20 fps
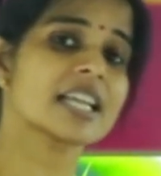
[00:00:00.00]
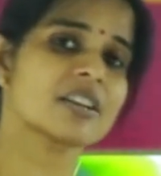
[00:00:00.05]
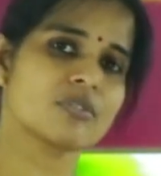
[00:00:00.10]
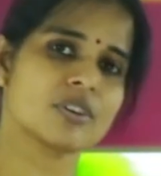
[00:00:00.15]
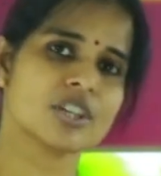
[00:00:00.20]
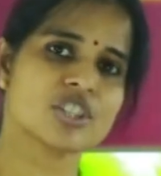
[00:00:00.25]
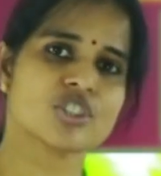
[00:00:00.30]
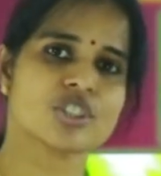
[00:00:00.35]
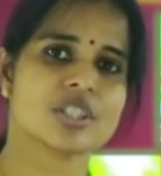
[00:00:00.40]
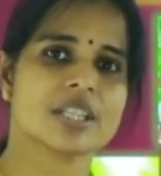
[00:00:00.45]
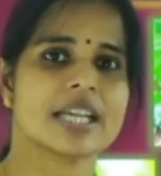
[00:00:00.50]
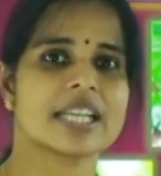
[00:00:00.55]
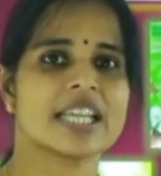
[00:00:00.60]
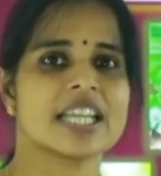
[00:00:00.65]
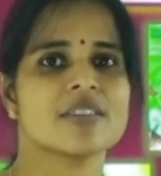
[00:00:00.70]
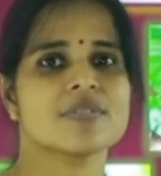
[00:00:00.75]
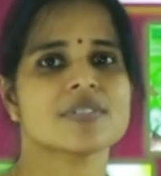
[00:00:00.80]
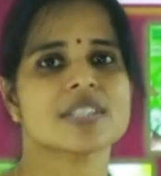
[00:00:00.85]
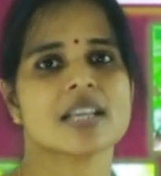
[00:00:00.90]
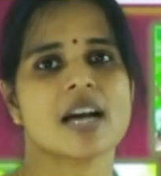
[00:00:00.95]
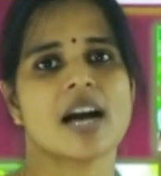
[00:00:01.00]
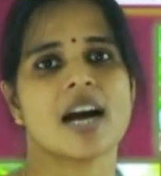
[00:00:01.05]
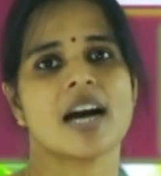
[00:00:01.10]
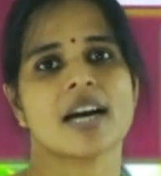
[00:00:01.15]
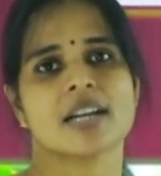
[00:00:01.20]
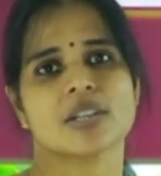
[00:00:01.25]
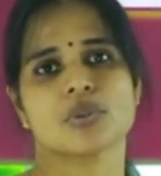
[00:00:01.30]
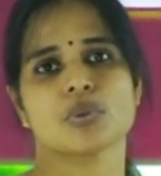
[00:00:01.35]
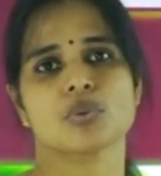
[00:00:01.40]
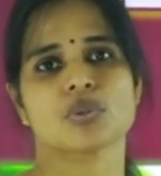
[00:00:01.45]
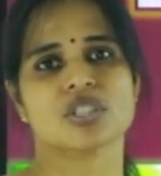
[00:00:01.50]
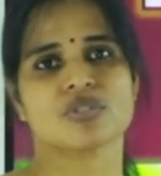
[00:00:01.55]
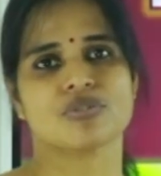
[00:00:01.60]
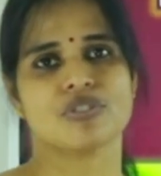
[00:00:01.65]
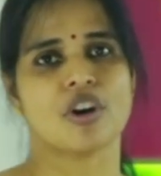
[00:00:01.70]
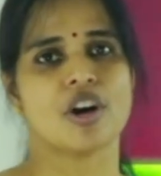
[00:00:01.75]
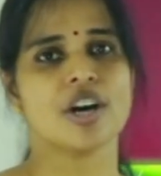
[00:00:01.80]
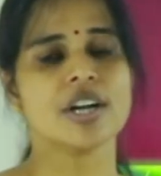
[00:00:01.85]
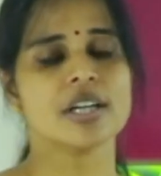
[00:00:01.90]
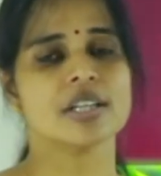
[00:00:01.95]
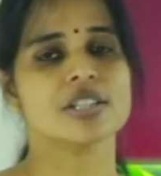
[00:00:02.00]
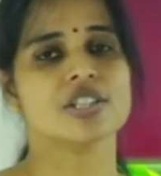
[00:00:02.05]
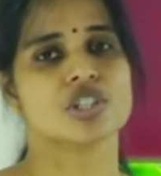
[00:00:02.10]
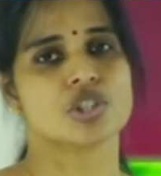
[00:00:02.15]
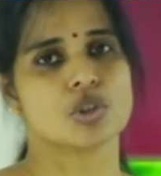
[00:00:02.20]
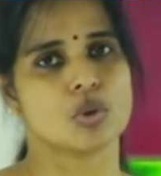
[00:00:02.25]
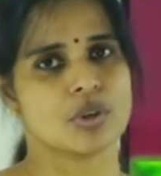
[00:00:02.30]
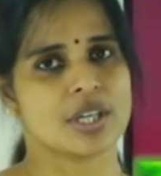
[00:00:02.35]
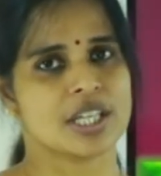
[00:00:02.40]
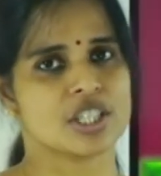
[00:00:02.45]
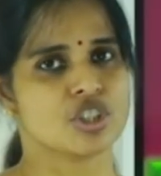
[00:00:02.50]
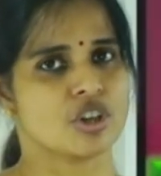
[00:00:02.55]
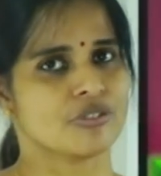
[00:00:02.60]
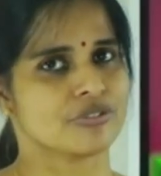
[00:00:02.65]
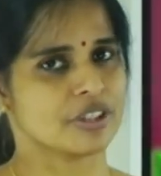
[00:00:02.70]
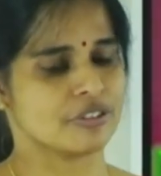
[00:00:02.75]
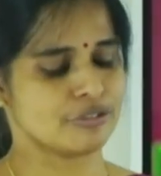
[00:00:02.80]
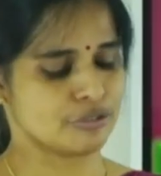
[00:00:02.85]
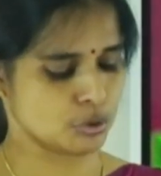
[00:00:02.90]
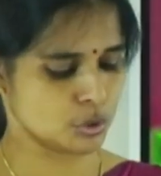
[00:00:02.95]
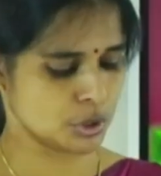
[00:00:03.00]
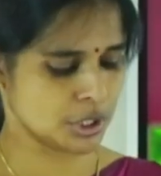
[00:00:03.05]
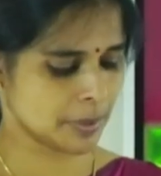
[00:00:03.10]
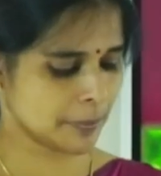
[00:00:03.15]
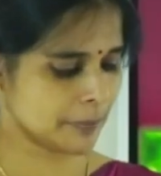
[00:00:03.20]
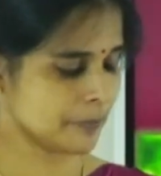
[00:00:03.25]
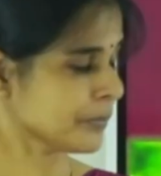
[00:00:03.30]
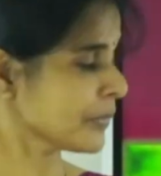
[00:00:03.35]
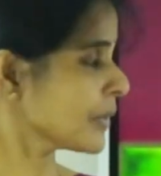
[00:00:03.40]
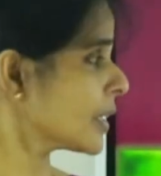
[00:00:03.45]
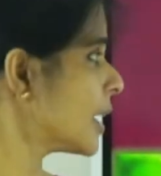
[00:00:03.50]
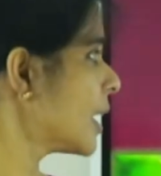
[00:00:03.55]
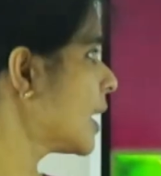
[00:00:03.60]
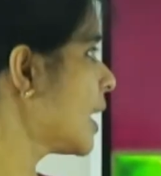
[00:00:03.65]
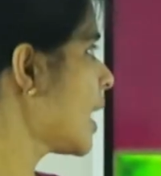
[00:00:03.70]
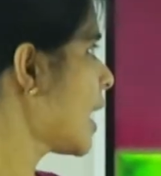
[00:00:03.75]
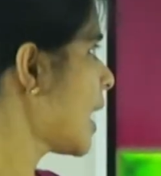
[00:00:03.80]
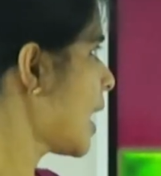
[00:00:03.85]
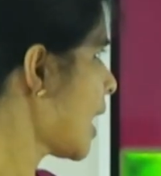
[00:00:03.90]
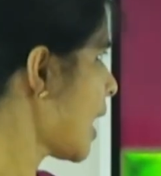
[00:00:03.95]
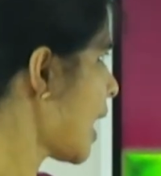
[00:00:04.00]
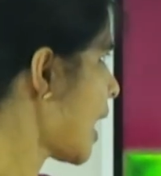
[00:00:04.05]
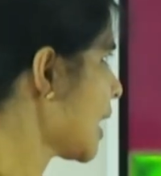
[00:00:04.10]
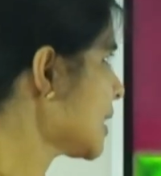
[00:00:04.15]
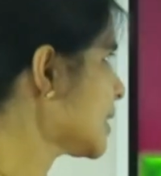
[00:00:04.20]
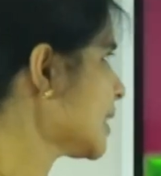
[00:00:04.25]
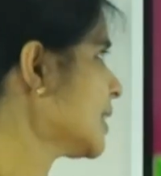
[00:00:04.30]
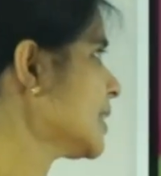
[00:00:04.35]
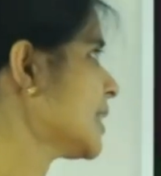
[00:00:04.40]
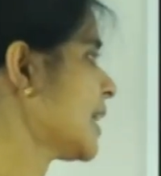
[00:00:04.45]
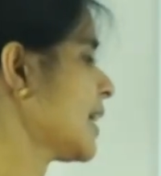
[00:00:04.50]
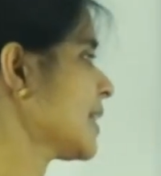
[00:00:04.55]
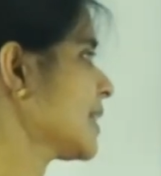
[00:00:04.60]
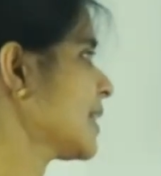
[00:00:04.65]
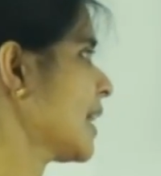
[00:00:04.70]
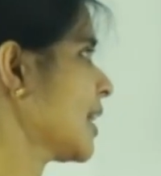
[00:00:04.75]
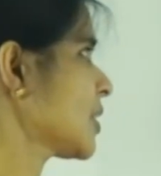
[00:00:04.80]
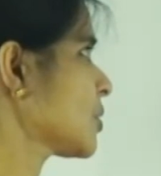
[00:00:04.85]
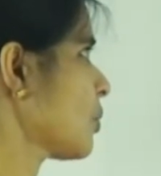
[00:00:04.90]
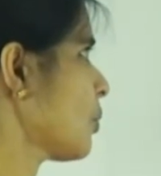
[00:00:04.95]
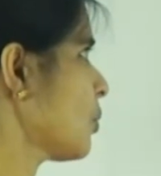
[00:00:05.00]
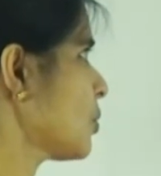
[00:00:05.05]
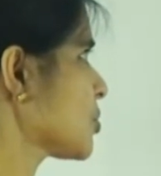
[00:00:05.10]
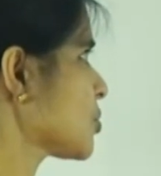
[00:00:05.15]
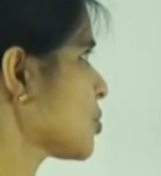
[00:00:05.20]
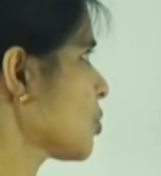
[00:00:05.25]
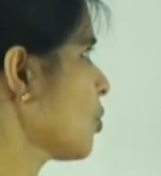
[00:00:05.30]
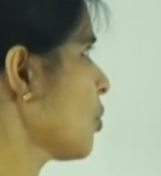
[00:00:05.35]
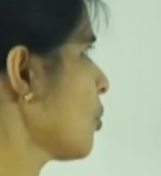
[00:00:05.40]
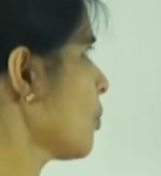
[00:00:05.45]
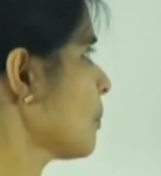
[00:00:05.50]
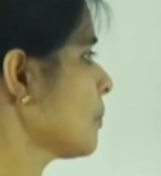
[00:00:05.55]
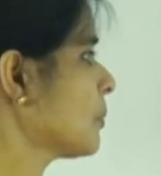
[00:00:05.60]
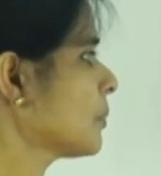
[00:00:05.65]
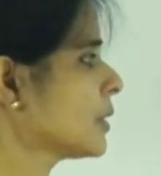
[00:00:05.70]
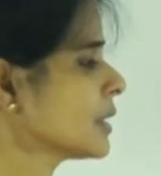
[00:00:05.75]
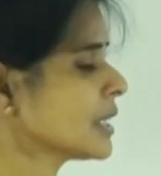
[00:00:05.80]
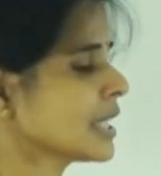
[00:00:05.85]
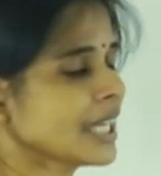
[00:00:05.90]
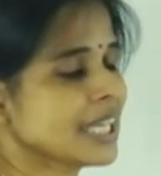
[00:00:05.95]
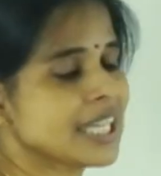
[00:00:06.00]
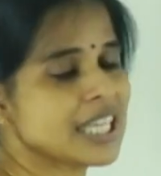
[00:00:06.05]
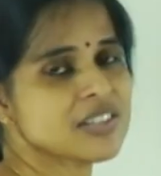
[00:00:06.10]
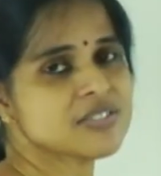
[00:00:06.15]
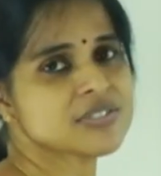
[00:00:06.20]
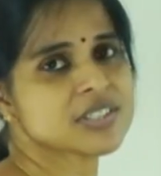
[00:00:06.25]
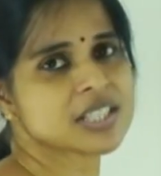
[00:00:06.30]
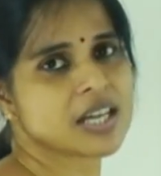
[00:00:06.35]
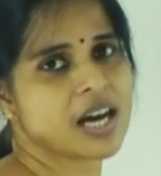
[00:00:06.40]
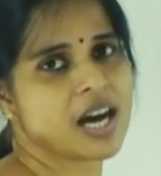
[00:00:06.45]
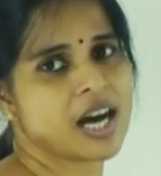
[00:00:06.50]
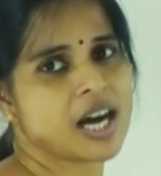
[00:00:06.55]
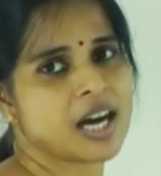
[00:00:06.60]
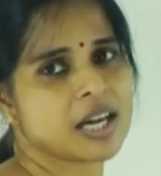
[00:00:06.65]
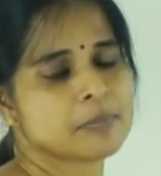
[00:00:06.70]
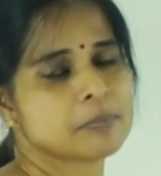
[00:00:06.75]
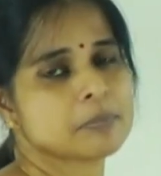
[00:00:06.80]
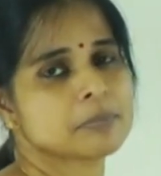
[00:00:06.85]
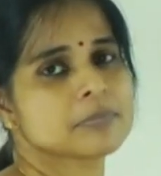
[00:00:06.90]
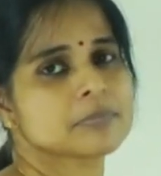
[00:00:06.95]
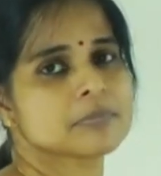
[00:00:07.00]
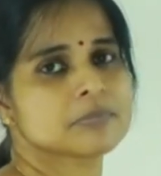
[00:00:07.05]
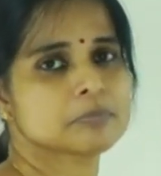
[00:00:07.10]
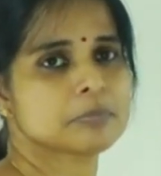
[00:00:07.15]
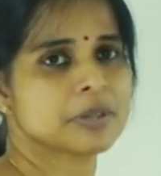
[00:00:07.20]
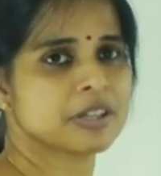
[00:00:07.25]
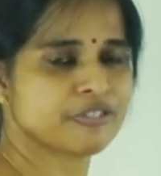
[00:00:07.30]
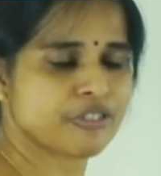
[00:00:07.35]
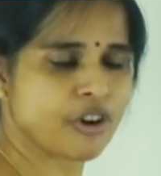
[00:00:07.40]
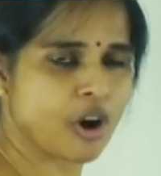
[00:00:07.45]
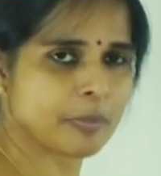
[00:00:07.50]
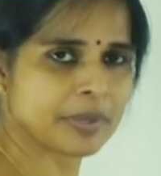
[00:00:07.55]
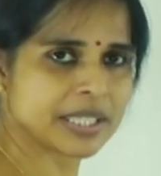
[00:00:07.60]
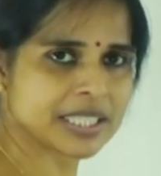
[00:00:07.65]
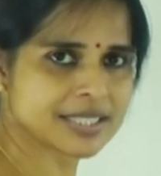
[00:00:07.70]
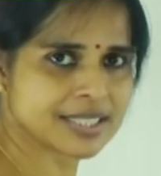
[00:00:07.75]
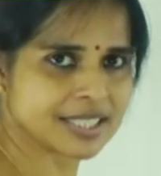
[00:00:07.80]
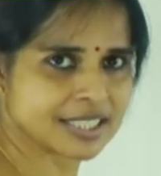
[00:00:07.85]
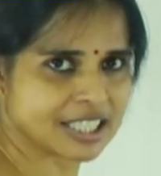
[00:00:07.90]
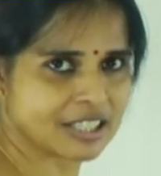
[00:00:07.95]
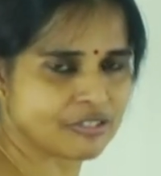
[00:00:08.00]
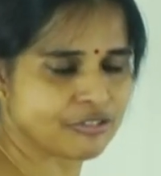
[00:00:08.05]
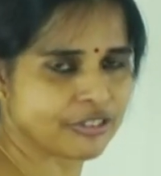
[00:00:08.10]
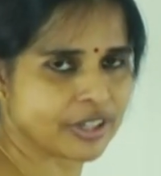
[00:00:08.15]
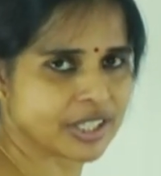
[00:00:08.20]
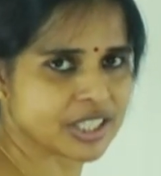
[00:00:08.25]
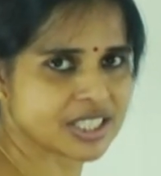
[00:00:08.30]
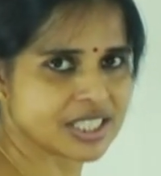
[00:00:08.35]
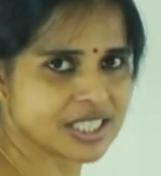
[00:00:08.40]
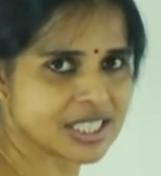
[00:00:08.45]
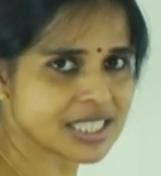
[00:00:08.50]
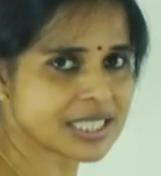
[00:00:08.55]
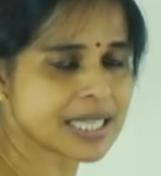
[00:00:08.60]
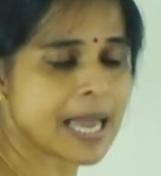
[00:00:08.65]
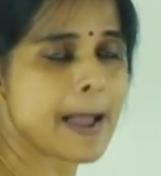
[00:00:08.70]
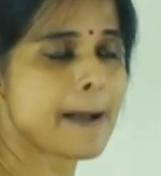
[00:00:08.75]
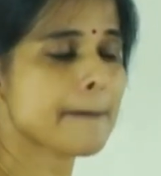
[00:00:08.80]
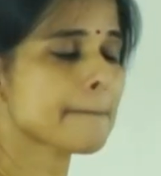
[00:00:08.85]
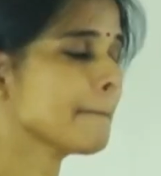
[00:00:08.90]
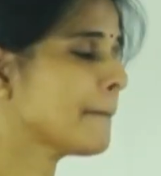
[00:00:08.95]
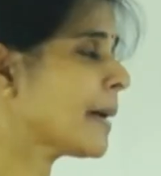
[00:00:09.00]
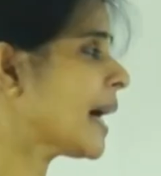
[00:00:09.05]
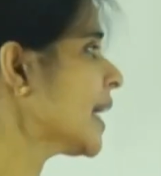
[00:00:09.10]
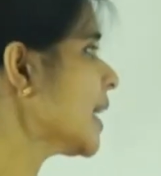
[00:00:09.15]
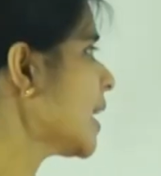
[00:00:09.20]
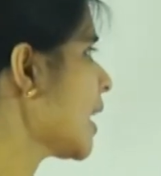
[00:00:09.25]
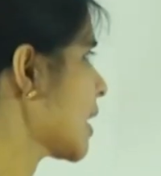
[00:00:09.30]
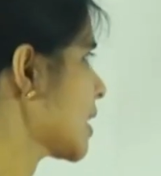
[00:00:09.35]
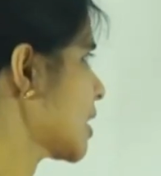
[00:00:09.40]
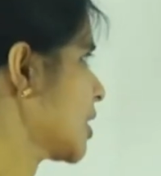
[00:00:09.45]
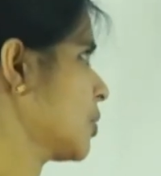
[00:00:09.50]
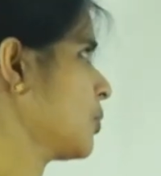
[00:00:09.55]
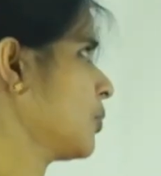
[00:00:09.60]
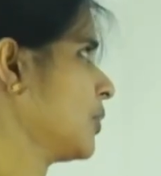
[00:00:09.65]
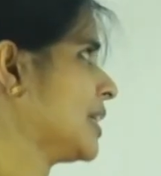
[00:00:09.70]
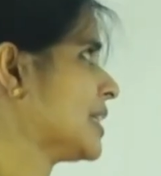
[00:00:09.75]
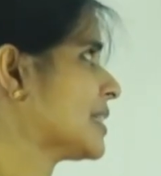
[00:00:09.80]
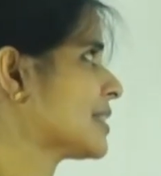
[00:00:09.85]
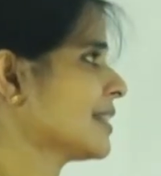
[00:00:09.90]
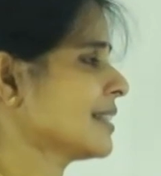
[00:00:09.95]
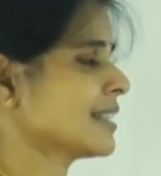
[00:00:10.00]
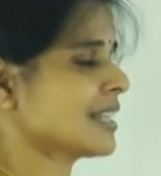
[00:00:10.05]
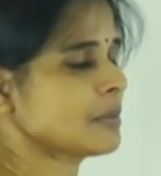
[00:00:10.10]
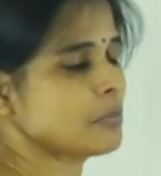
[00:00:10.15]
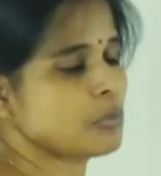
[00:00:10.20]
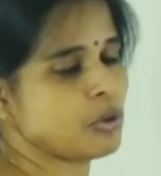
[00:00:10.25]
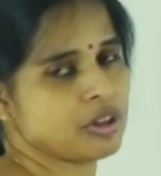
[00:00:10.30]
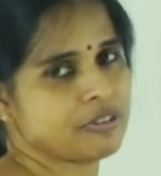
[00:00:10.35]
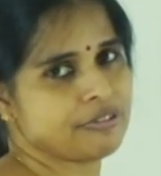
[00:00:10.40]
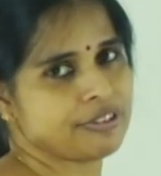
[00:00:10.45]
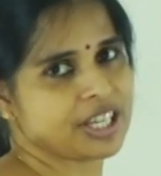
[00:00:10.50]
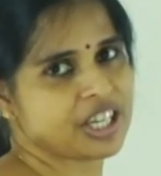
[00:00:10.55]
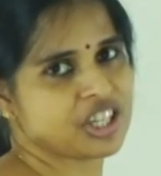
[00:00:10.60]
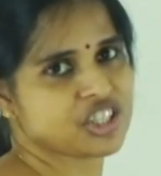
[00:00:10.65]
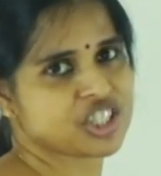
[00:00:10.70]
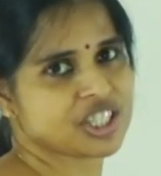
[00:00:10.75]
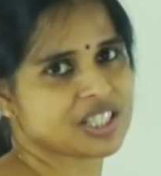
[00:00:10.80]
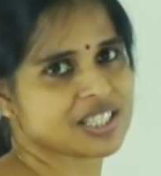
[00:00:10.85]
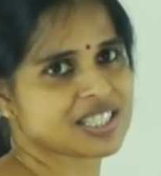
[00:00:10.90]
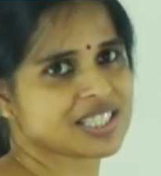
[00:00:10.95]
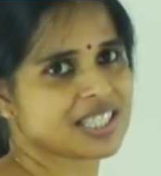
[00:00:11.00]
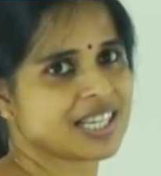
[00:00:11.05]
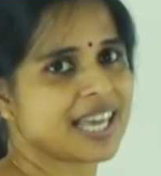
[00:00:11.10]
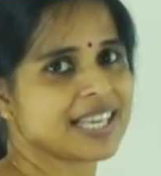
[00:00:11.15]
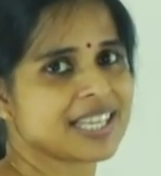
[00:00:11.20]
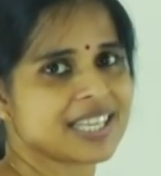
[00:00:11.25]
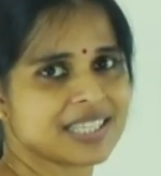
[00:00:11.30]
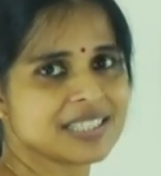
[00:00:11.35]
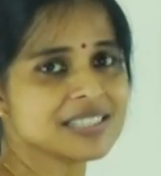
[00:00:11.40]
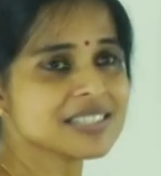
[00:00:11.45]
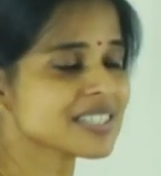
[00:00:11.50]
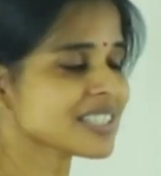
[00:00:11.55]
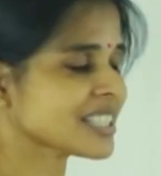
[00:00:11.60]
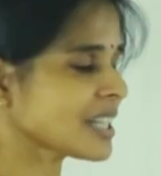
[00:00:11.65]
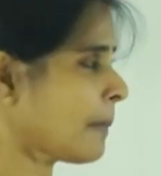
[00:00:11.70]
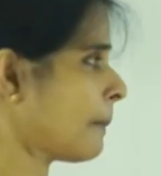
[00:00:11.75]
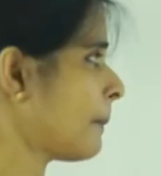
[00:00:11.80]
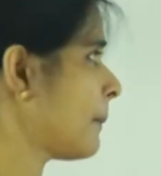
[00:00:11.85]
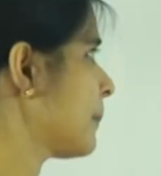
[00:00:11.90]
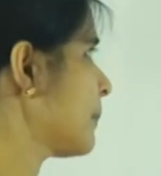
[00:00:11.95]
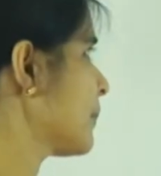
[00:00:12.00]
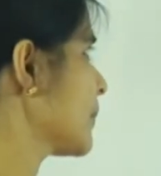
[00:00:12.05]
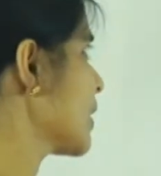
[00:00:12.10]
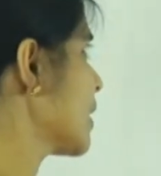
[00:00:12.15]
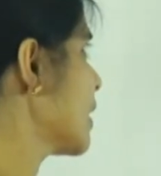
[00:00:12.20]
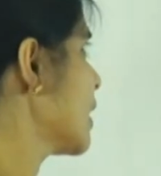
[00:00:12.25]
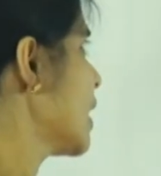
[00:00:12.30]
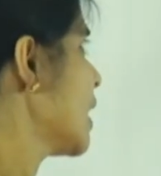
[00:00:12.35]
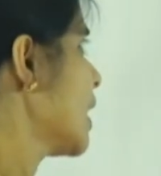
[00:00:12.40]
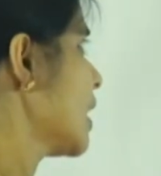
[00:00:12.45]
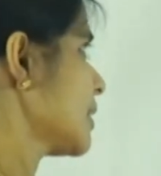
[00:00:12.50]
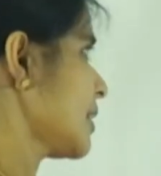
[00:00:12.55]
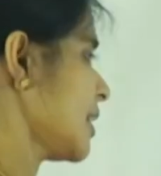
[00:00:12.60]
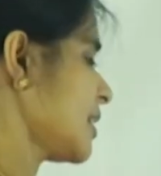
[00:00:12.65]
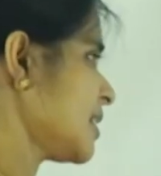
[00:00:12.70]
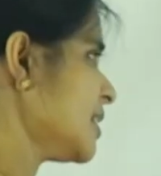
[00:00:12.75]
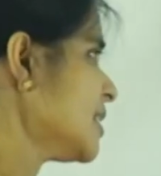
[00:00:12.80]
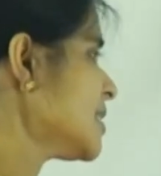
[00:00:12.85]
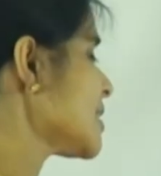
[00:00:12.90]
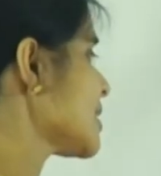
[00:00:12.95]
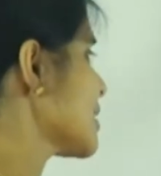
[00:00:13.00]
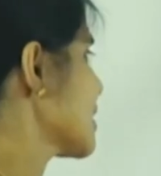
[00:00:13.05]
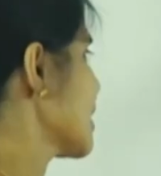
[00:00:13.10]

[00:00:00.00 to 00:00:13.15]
in which the leaves are used for storage of the food. Other than that also, the leaves are performing certain functions by undergoing certain modifications like in stem. That is,